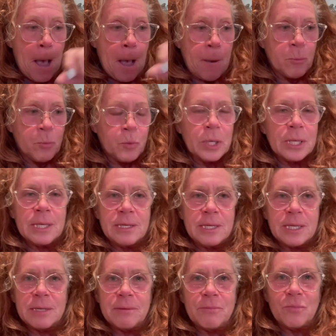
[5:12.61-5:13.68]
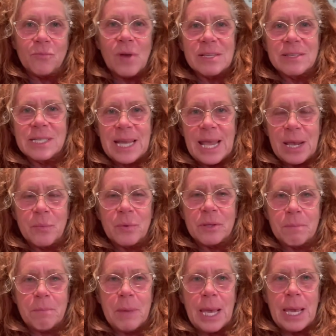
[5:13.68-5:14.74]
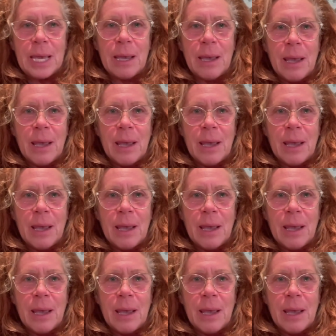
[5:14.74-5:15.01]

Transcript: really did resonate with me.